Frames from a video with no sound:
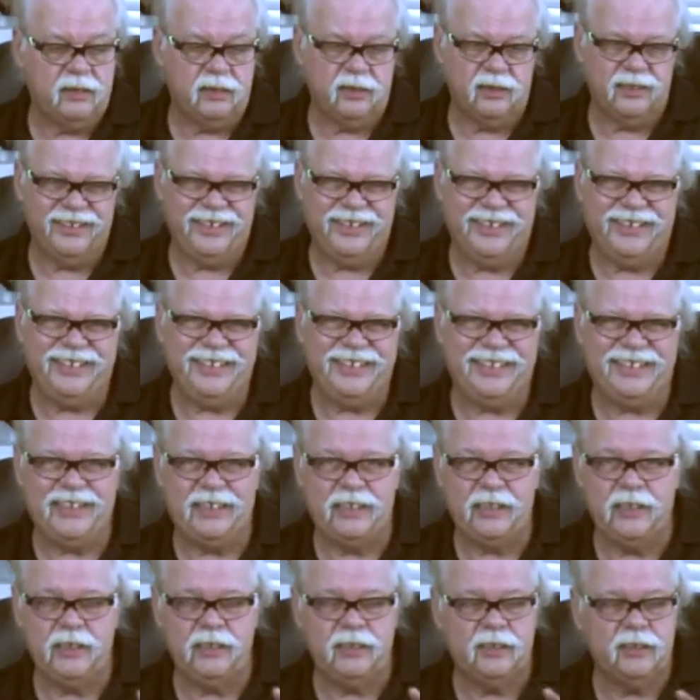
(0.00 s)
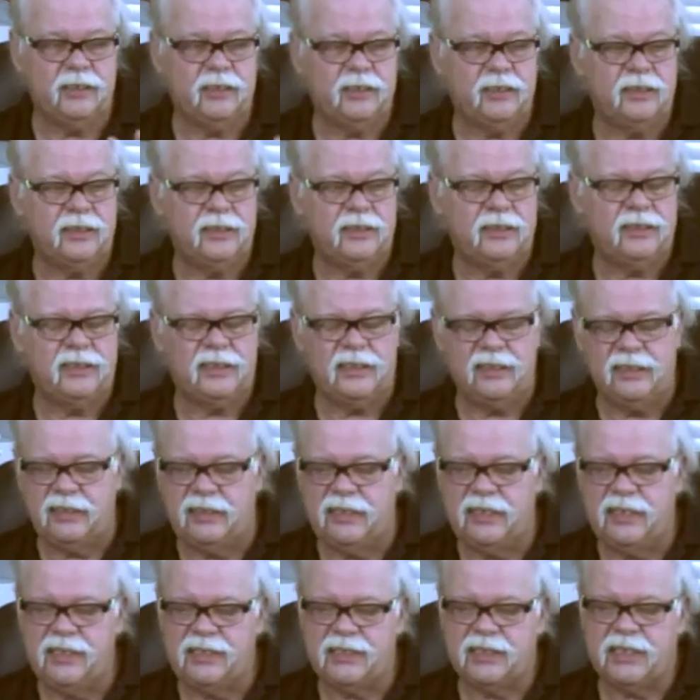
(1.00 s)
And
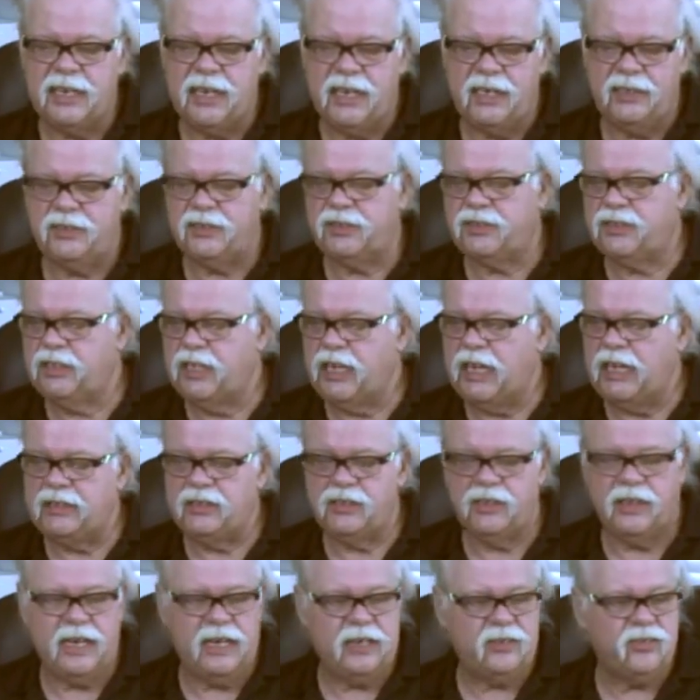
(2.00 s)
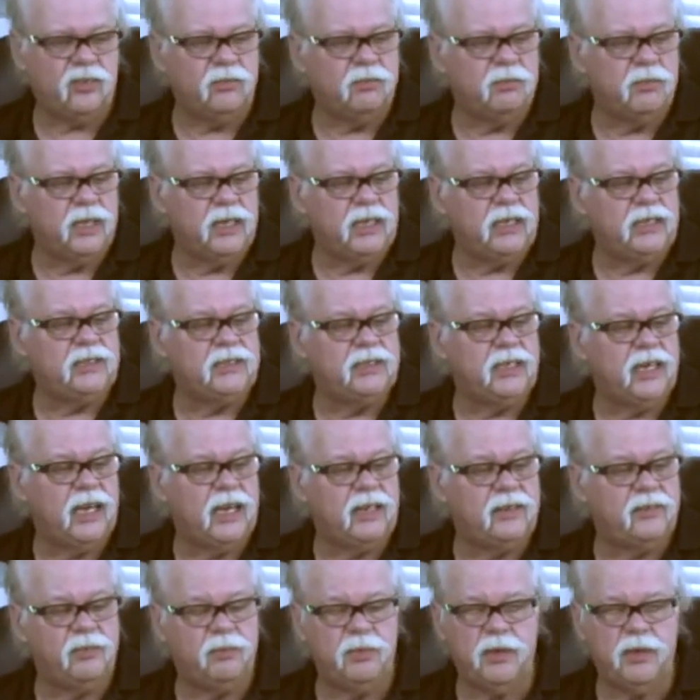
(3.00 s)
these kinds of shots are actual money shots,